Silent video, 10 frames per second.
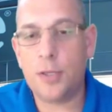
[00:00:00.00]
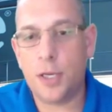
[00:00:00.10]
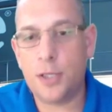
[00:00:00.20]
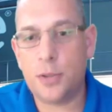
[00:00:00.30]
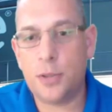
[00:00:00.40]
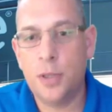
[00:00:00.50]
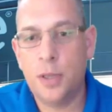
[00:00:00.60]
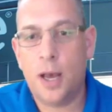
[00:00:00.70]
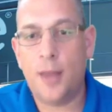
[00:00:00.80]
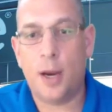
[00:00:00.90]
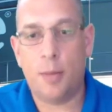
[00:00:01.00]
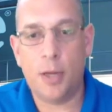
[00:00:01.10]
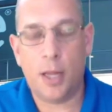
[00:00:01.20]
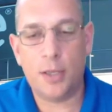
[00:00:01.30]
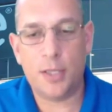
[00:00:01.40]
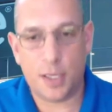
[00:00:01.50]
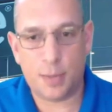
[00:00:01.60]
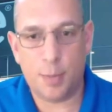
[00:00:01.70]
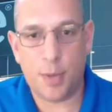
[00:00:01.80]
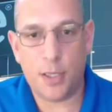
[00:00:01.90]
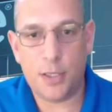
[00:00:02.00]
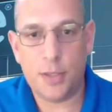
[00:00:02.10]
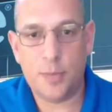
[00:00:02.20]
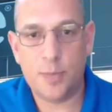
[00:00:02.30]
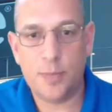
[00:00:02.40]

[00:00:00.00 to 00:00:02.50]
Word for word: Central on the Hybrid Cloud Assessment page.